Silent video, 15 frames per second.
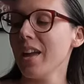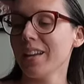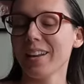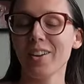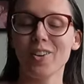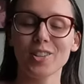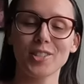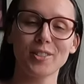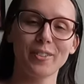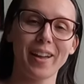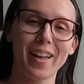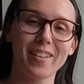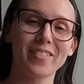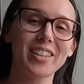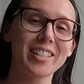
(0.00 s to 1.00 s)
And I also
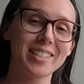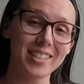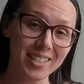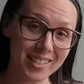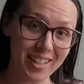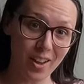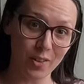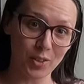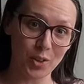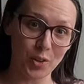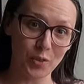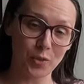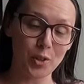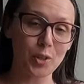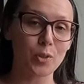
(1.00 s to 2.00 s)
have a discount
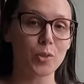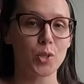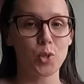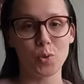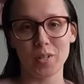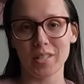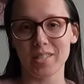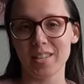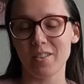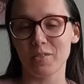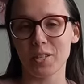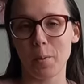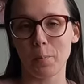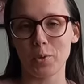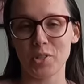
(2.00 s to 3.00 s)
code for you so you can
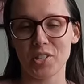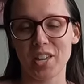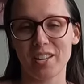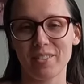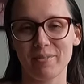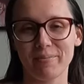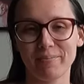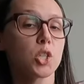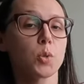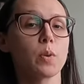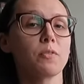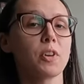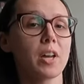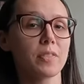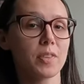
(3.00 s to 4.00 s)
save 10%. So
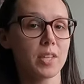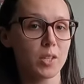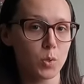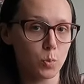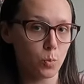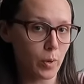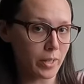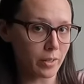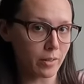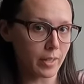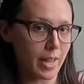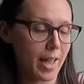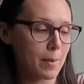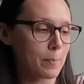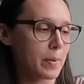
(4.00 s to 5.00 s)
we've got this wicker
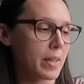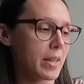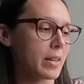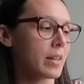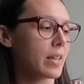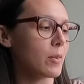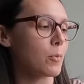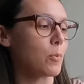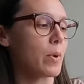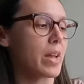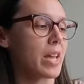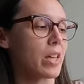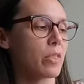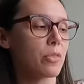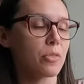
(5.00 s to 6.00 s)
cat bed
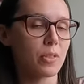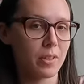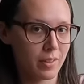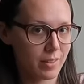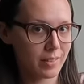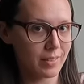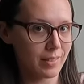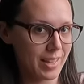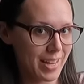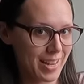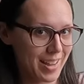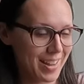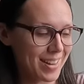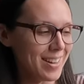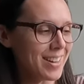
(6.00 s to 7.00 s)
with
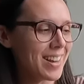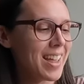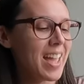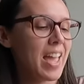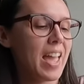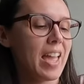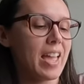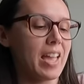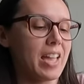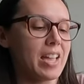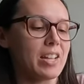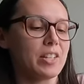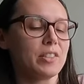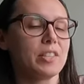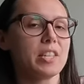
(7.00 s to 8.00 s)
linen
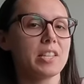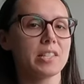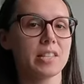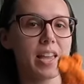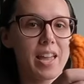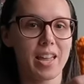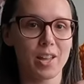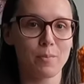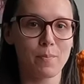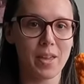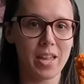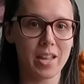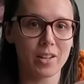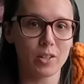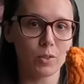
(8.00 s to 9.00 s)
and these
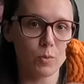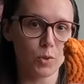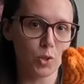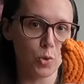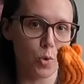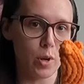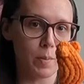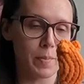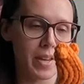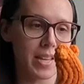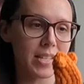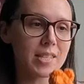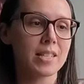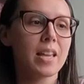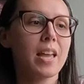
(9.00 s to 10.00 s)
handmade toy
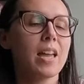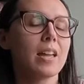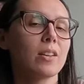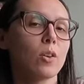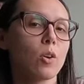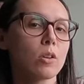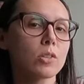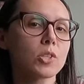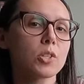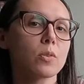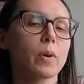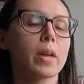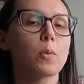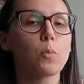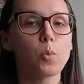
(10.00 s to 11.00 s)
mice, and
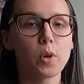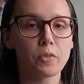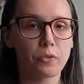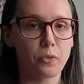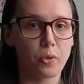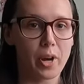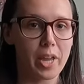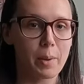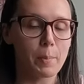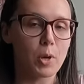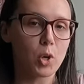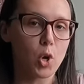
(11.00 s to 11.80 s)
also a wood frame